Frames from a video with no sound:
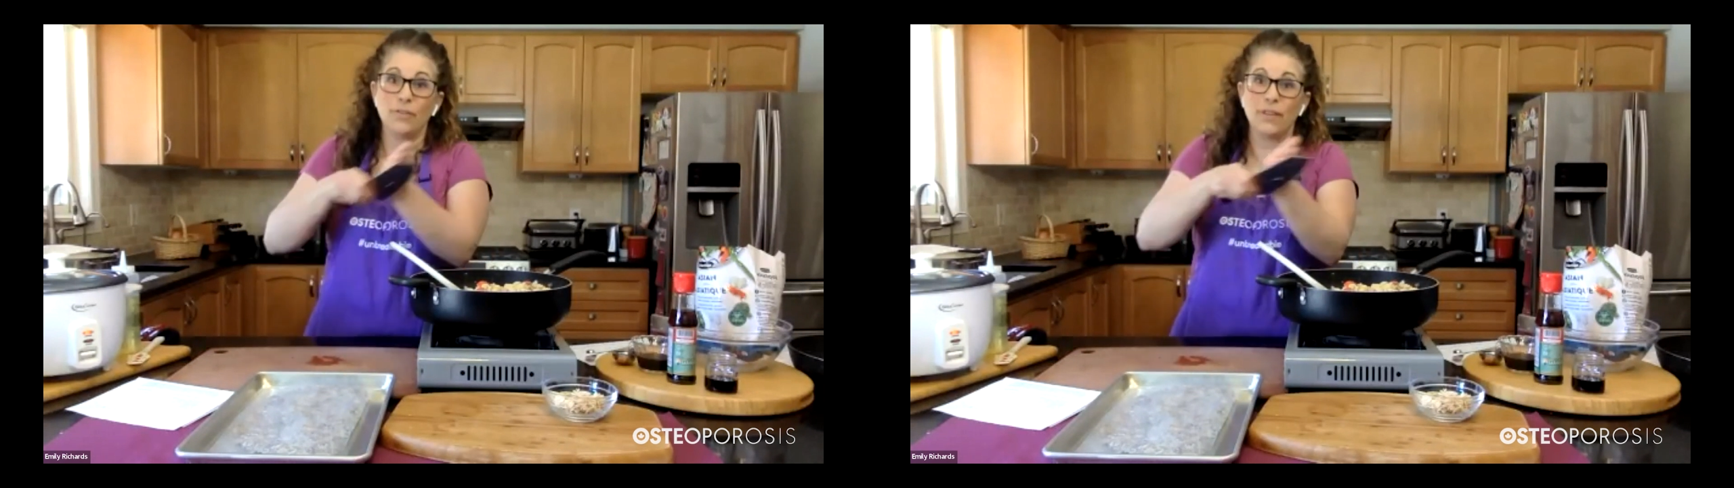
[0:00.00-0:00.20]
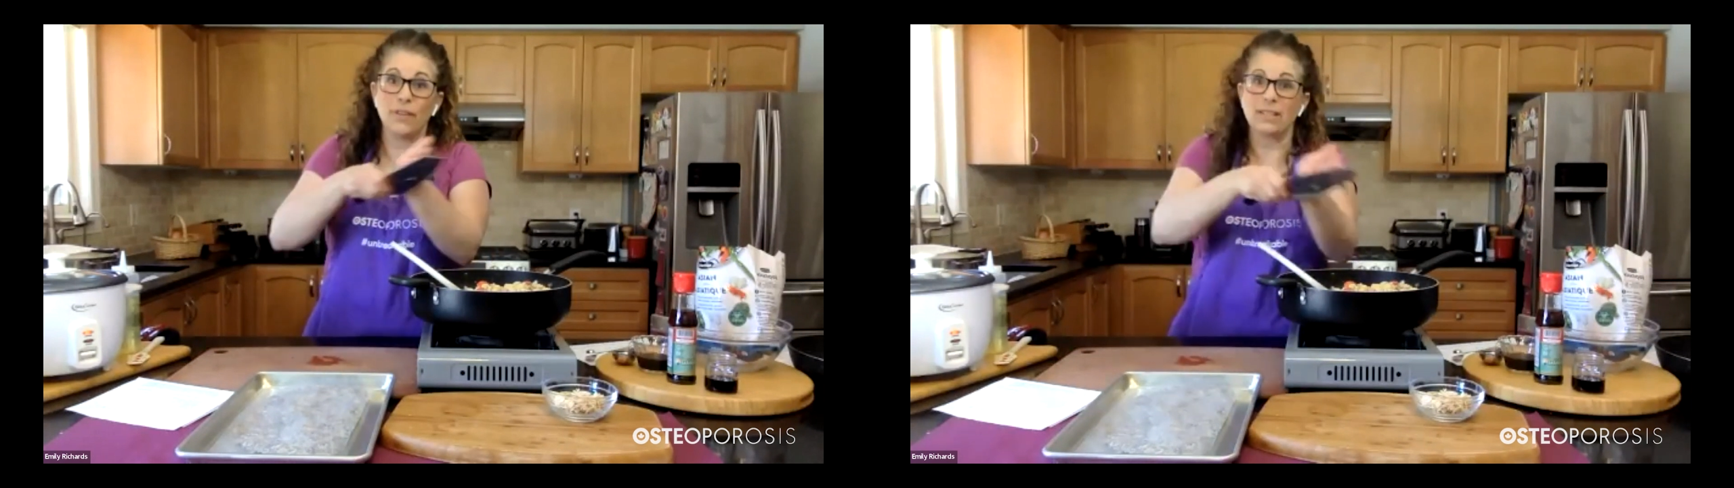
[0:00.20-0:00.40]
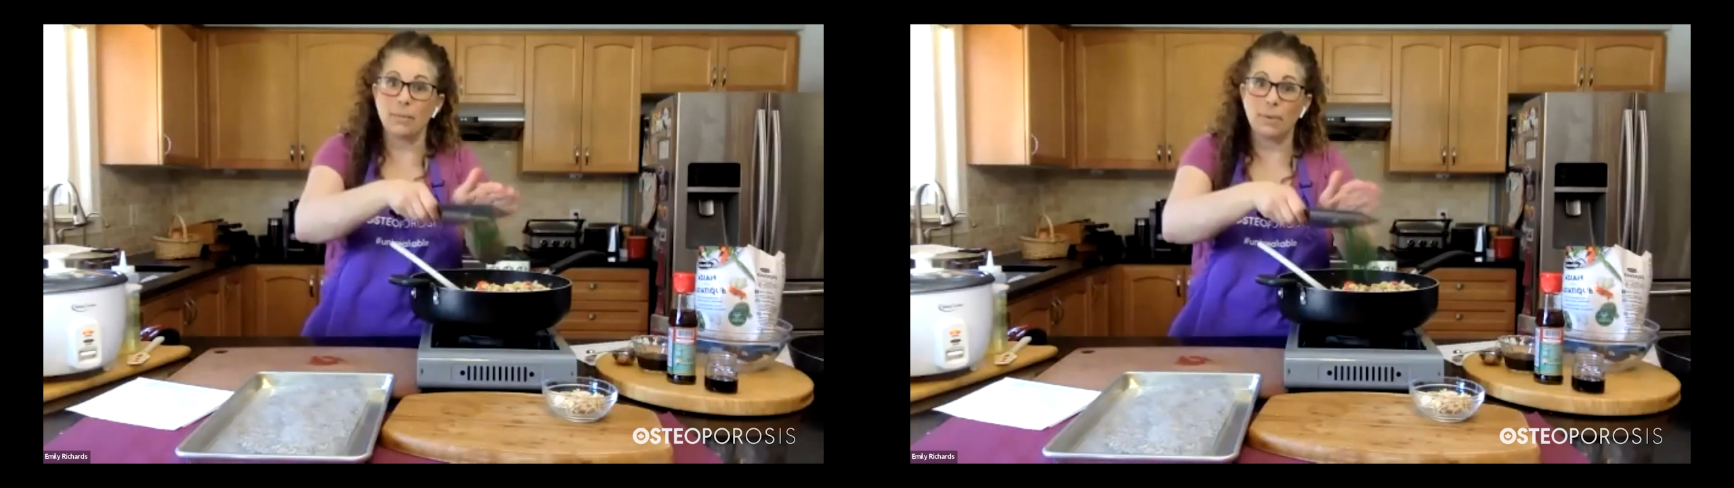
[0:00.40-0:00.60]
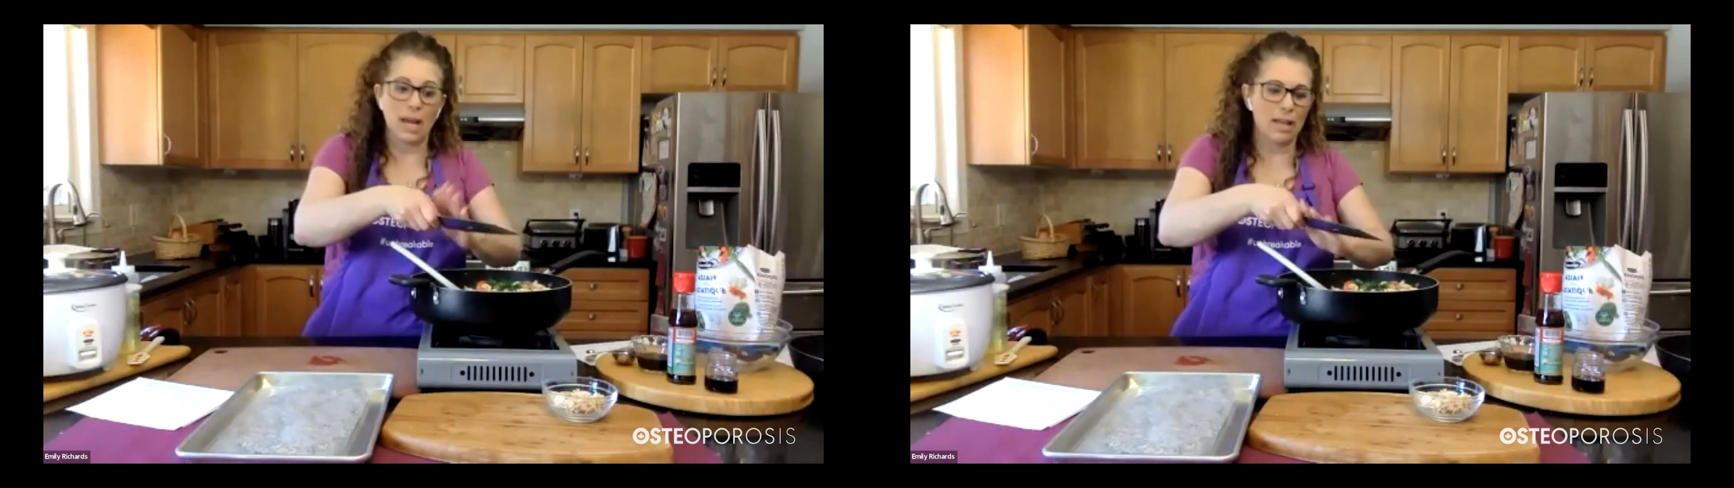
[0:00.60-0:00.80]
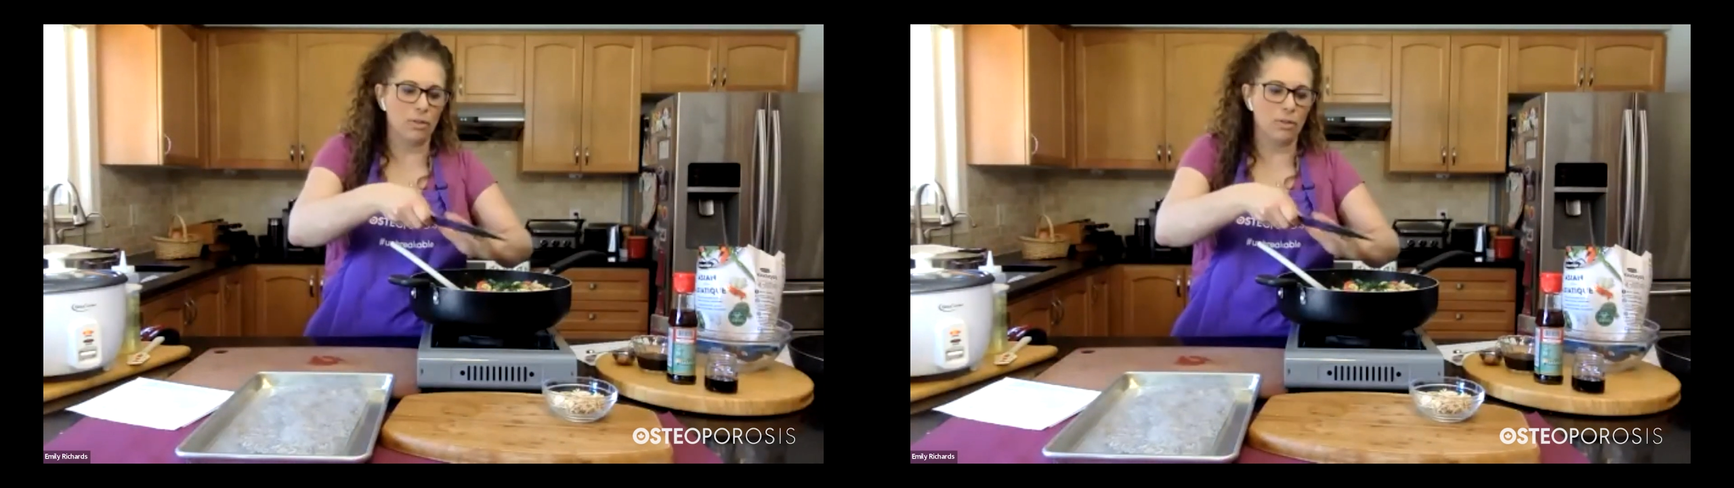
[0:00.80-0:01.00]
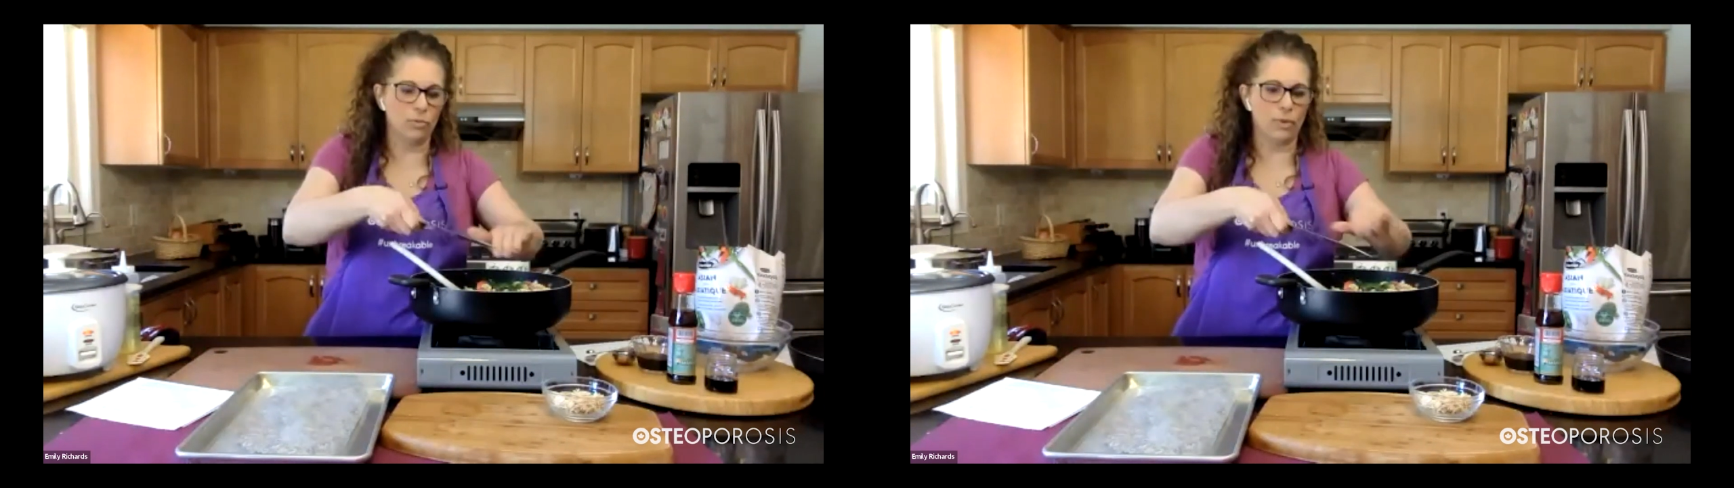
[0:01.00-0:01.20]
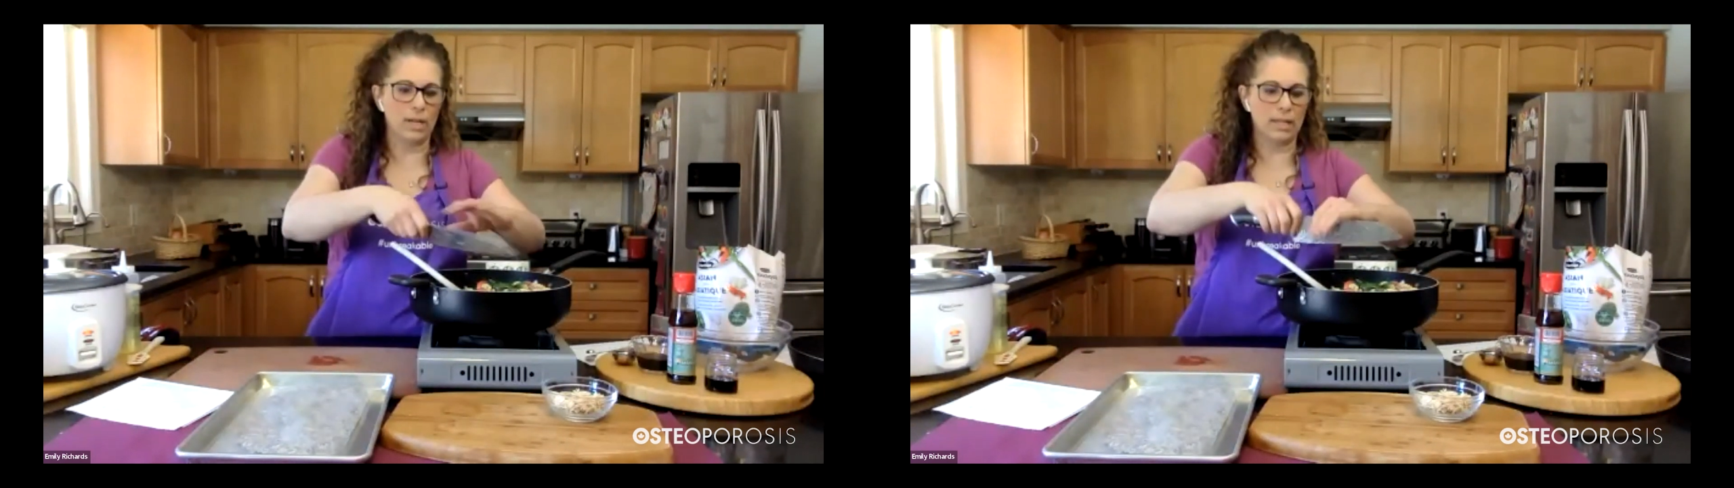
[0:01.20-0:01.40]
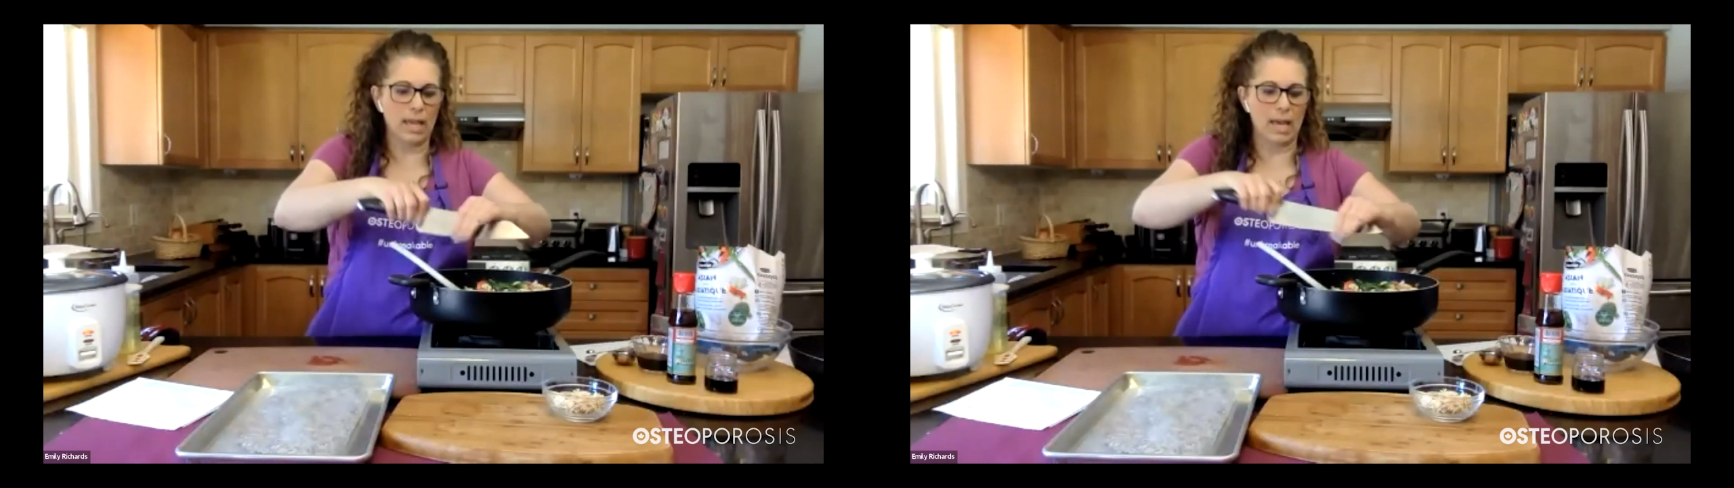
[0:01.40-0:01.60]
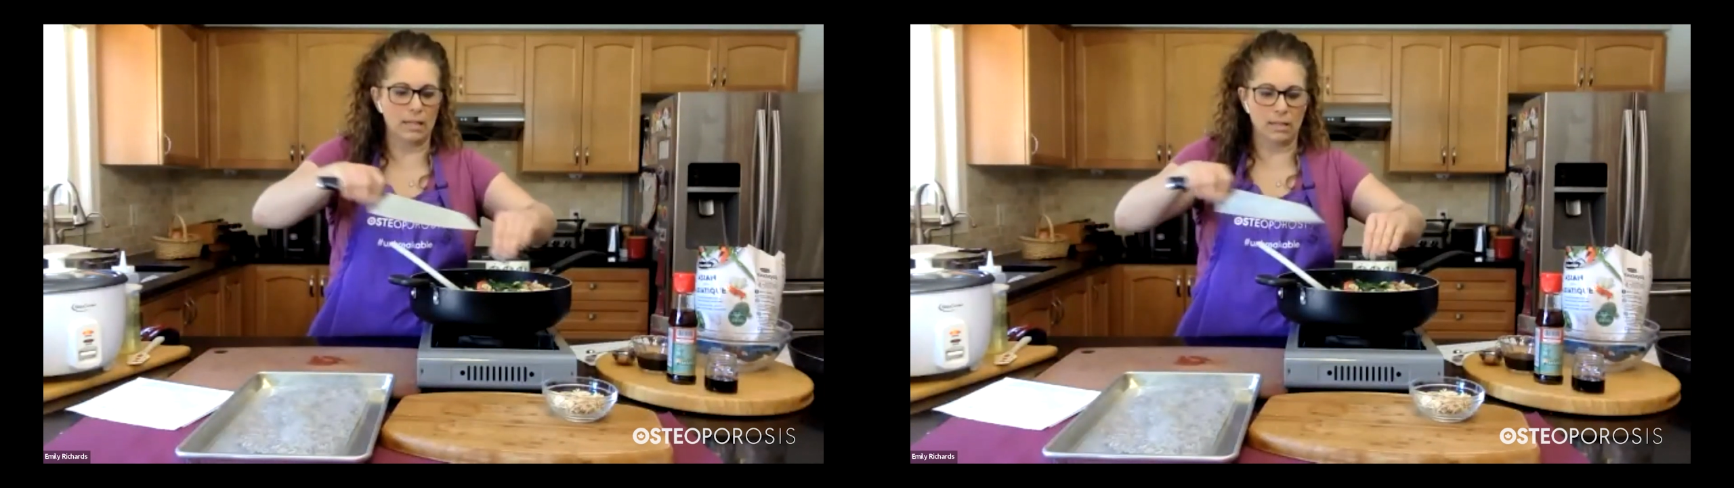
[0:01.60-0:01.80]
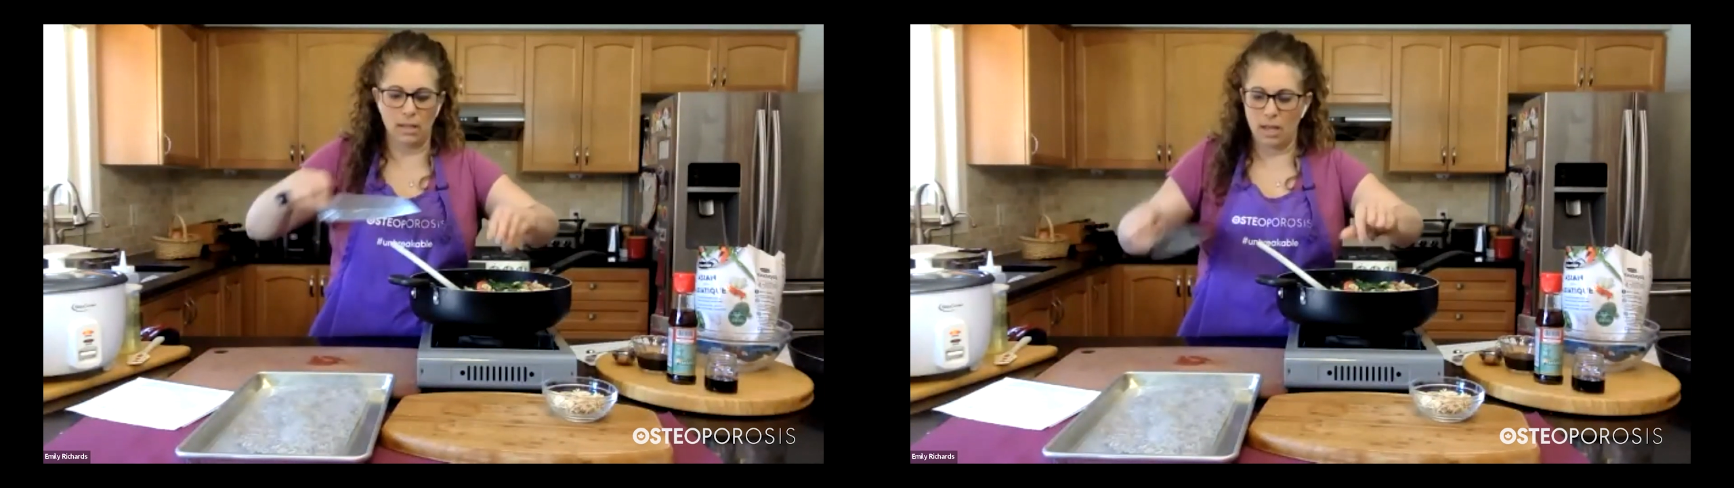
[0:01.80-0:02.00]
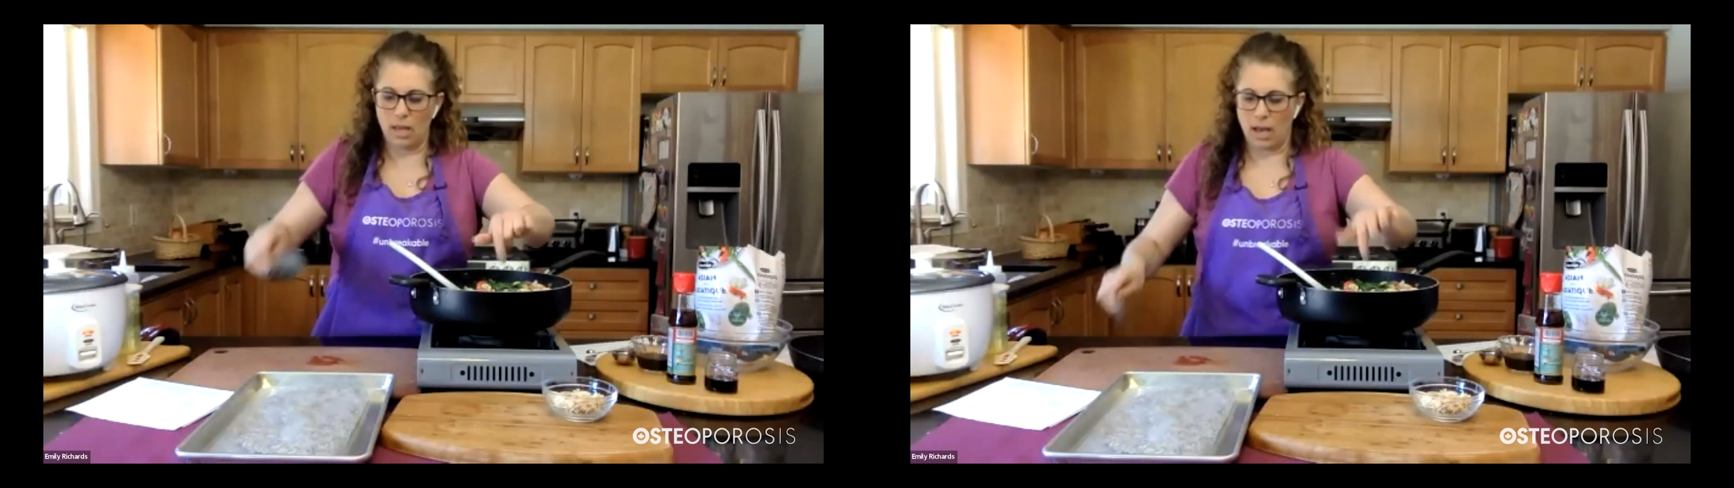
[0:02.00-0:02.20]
perfect, I'm gonna add those right at the end.